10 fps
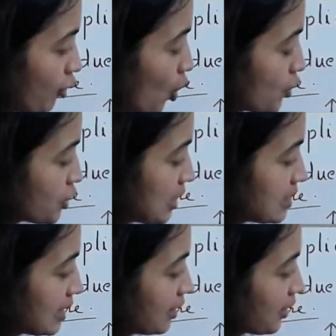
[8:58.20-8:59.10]
closed
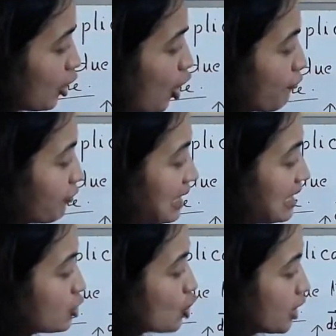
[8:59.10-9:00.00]
integral of
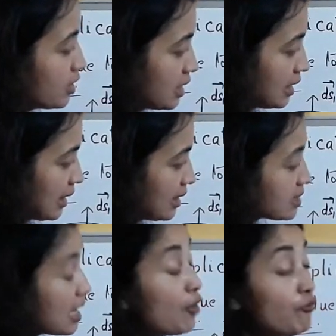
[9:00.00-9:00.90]
E dot
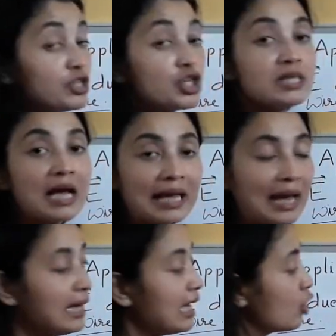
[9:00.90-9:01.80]
ds, which is
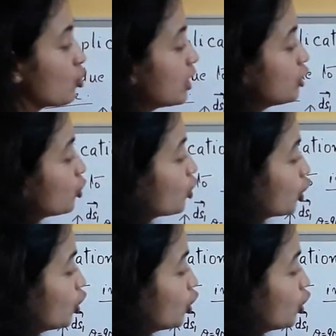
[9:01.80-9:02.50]
again equal to